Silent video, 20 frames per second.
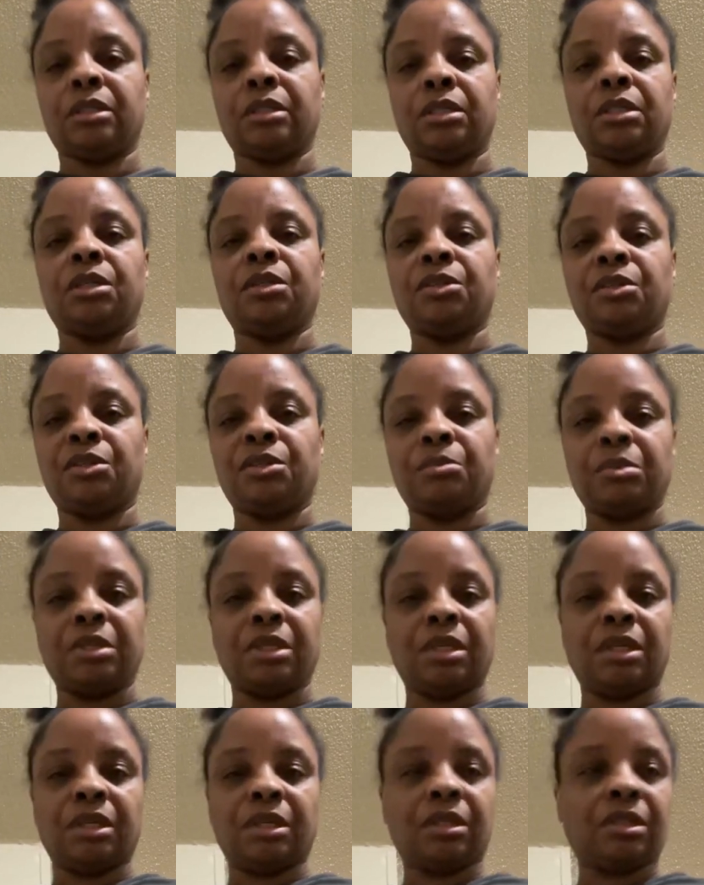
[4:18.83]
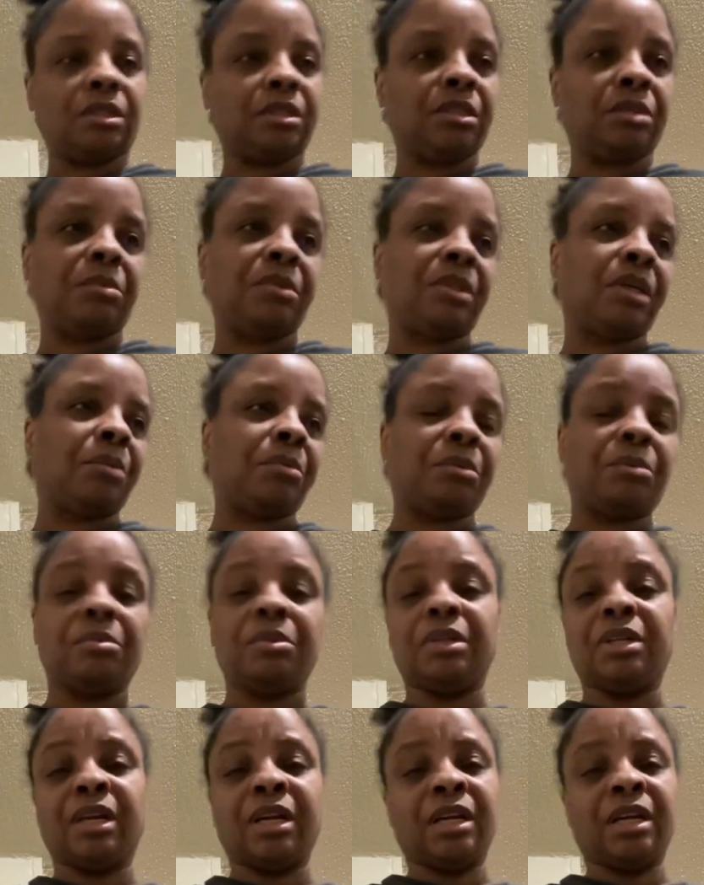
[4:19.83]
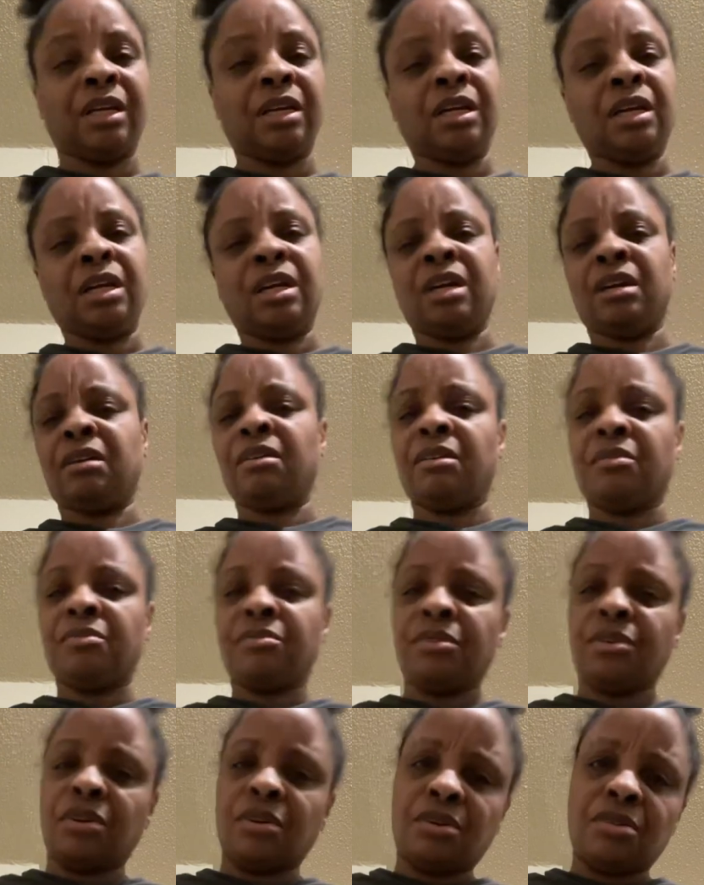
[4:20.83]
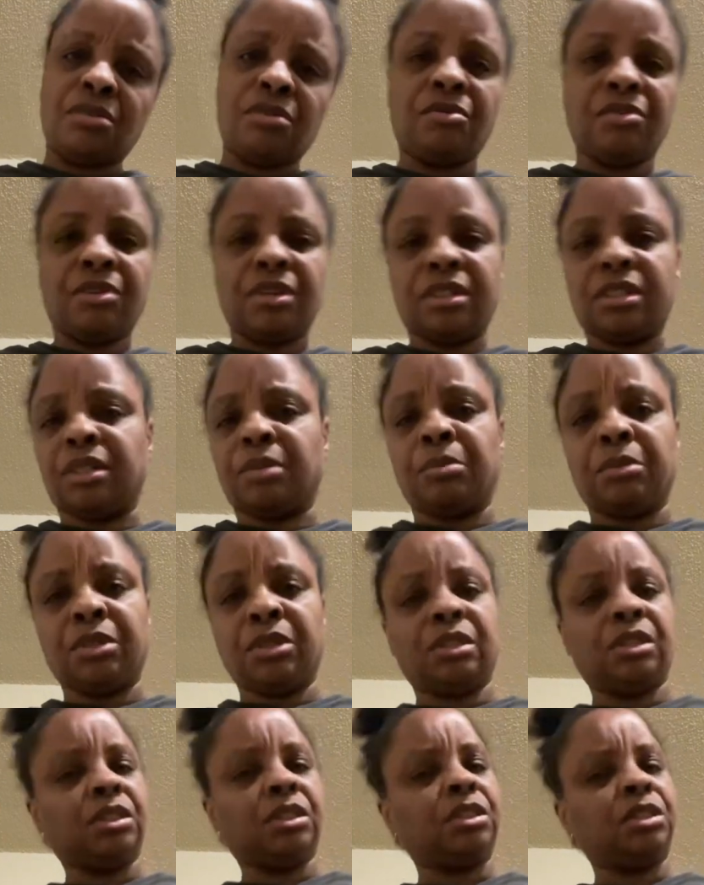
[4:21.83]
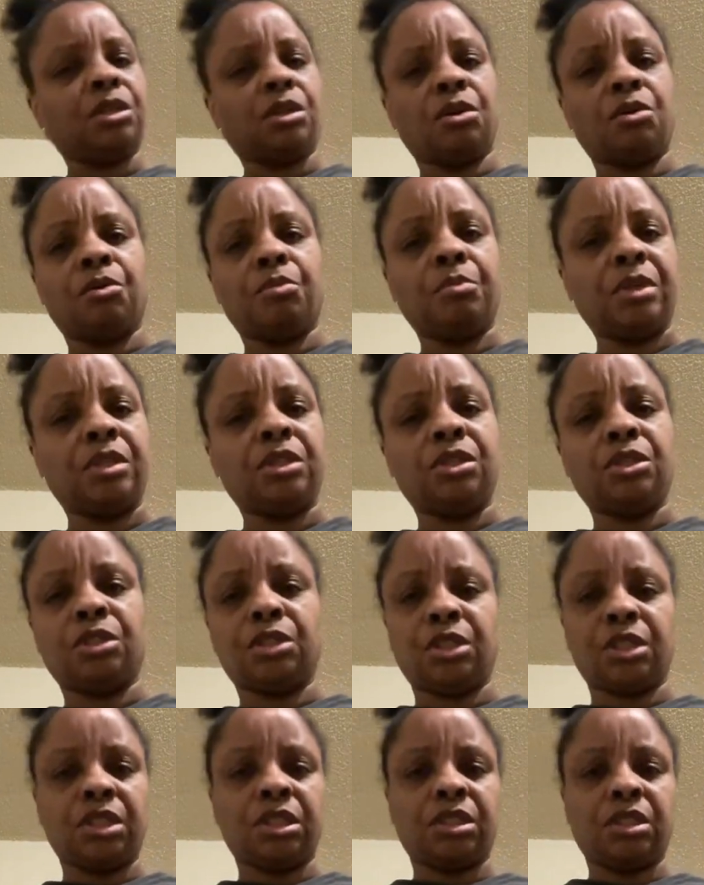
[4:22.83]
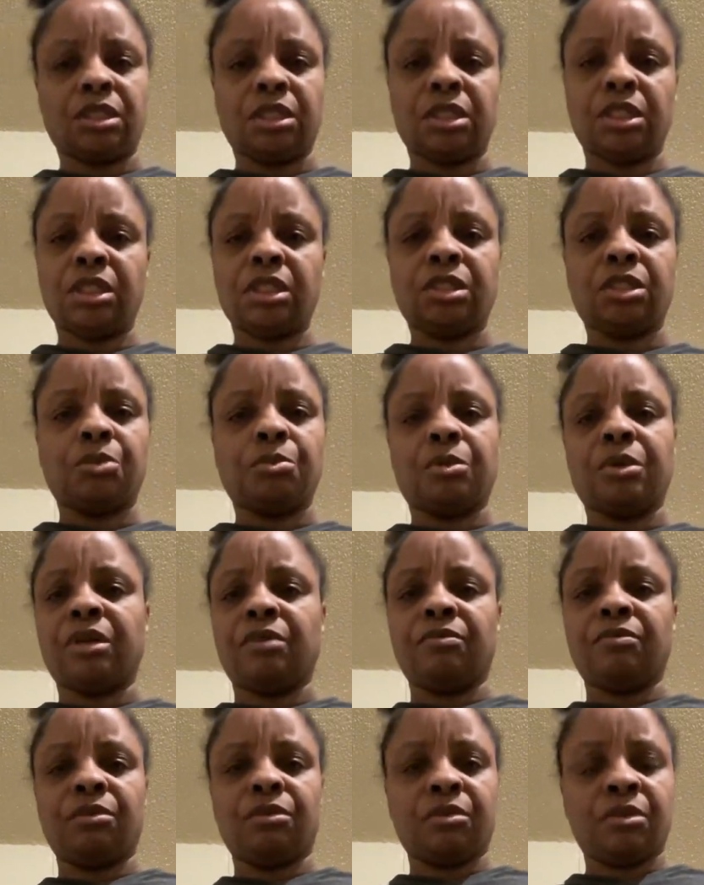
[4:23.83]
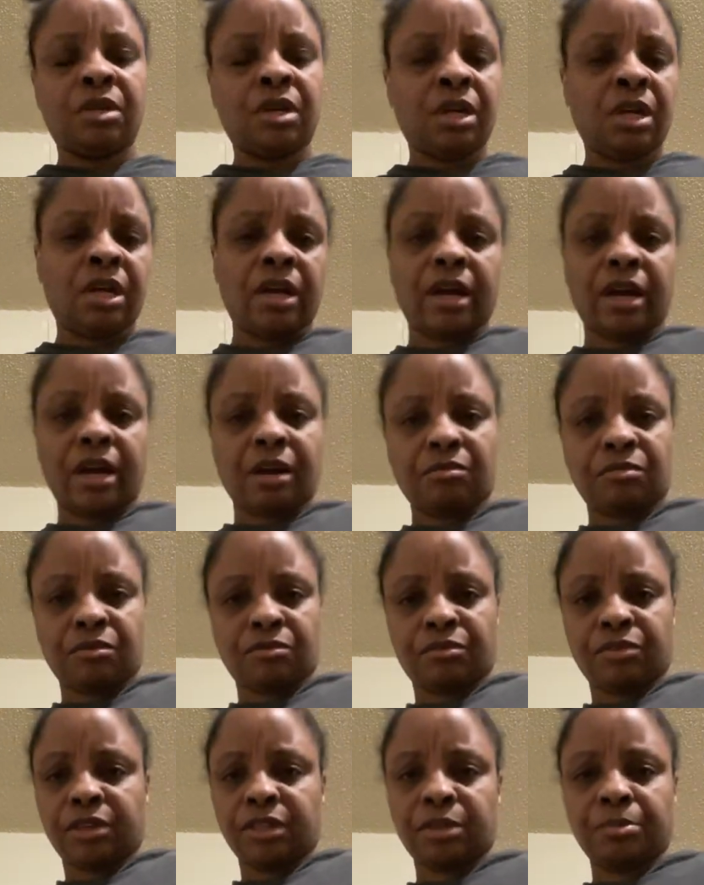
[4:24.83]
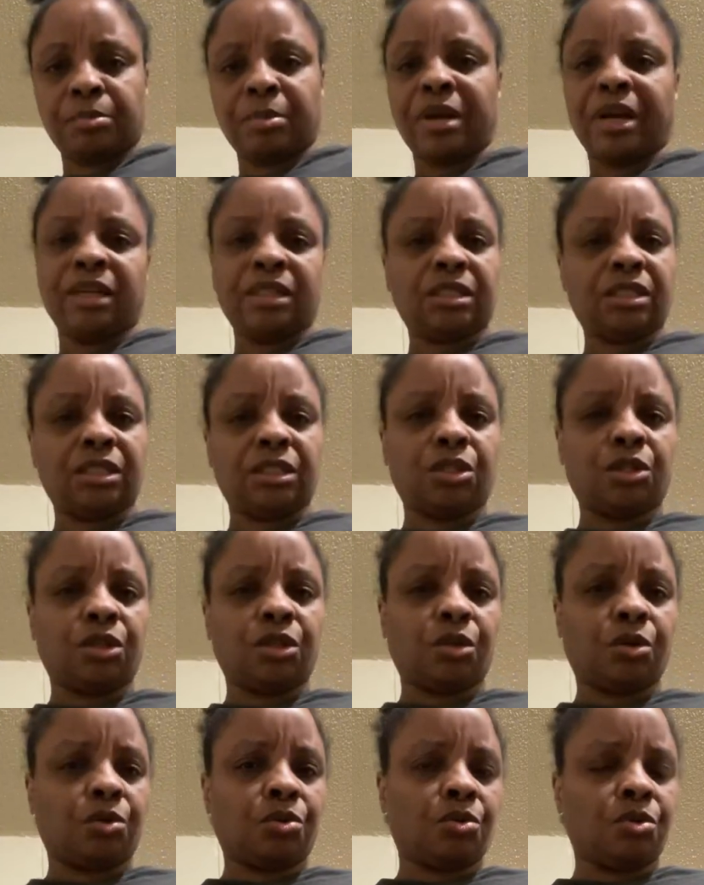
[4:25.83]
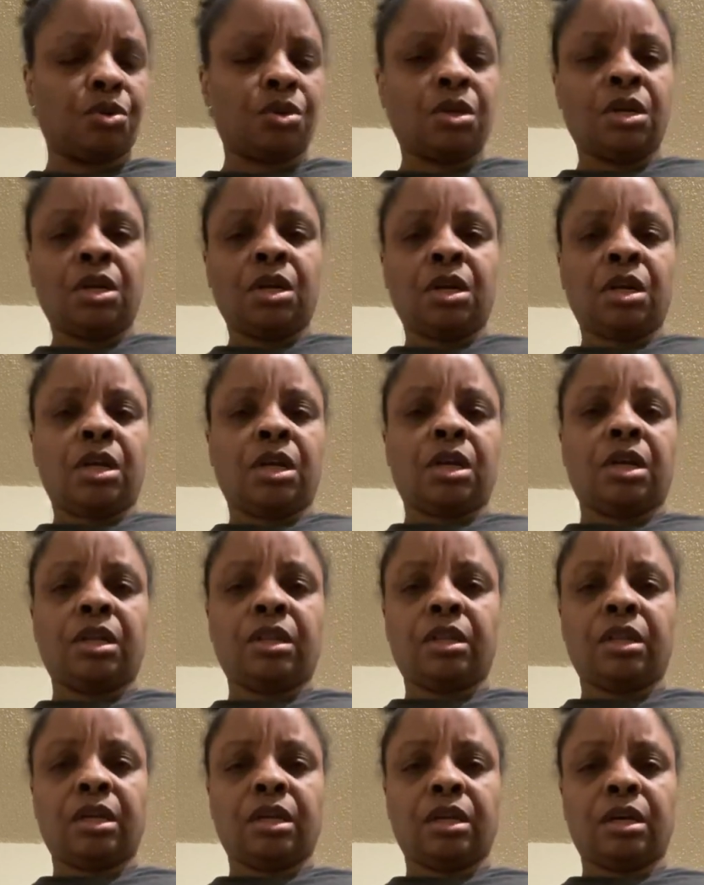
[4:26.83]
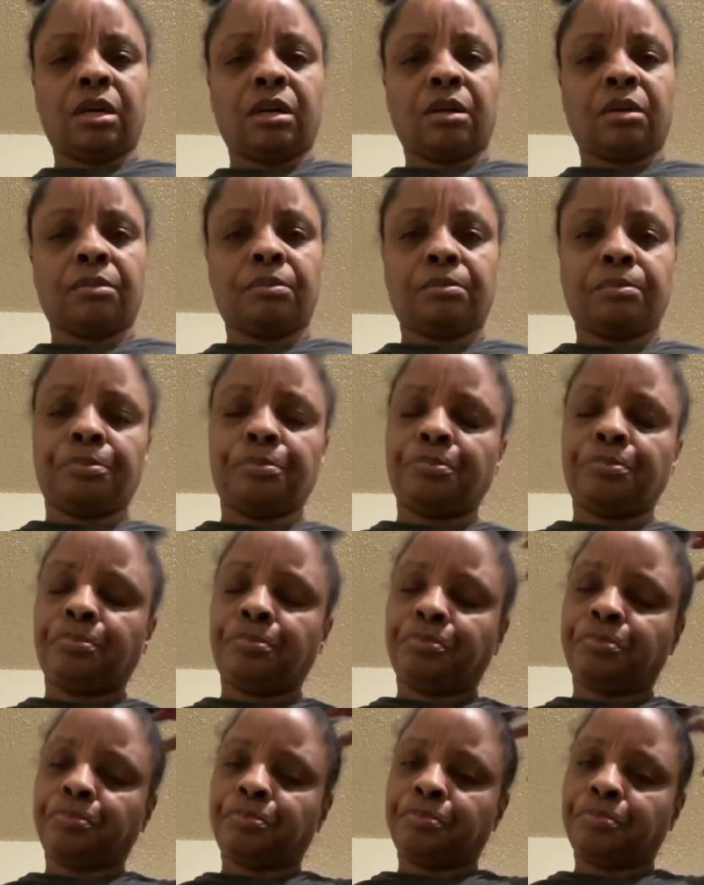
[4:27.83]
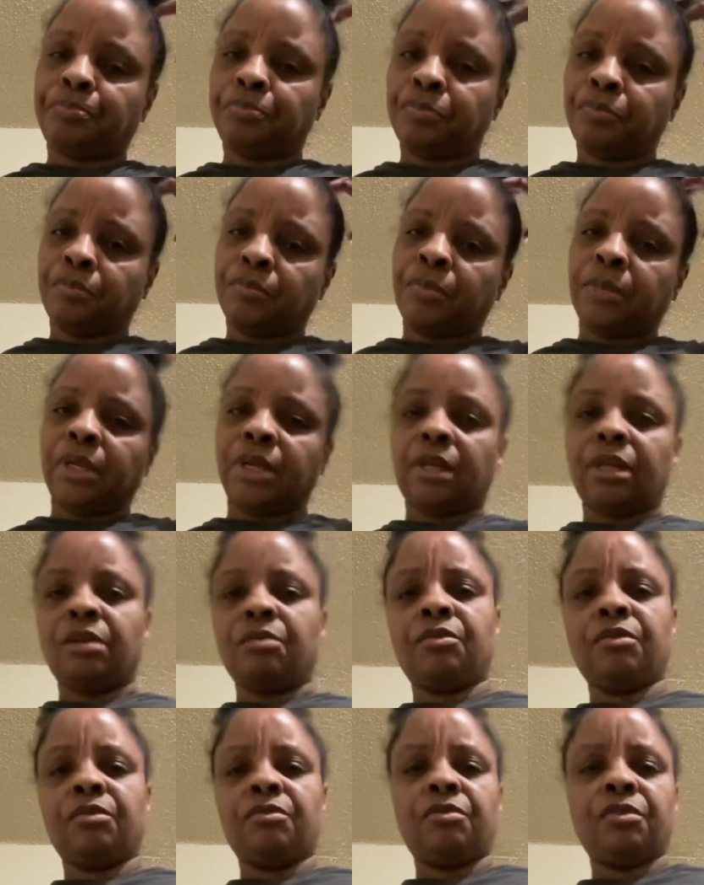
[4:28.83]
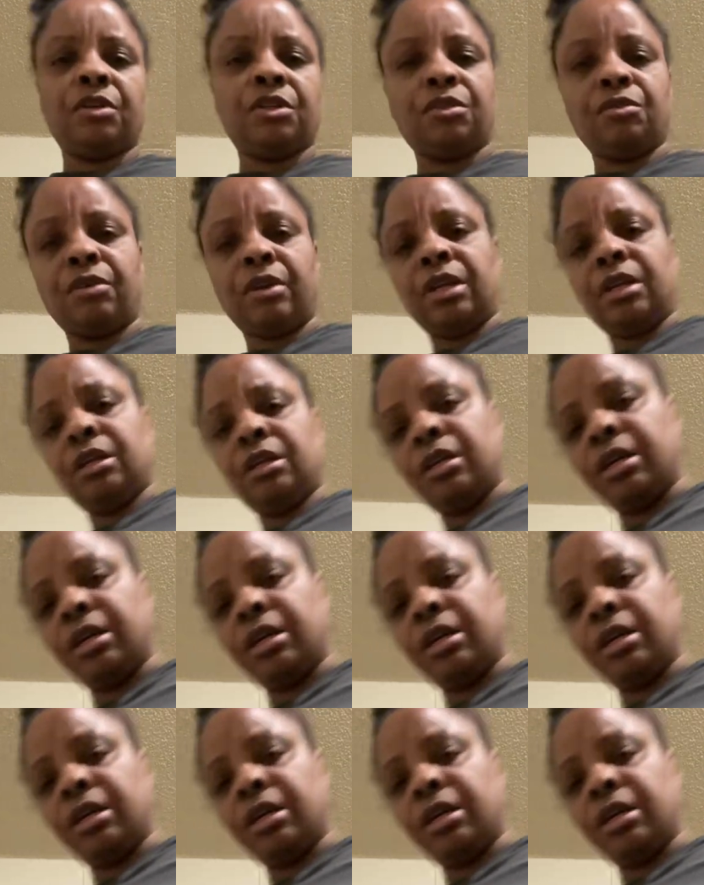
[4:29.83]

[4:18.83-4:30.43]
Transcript: You know what I'm saying? Because sometimes you be like, oh, I feel hungry or something. You could just go mix your chia seeds or whatever. Have a fresh batch, in the refrigerator.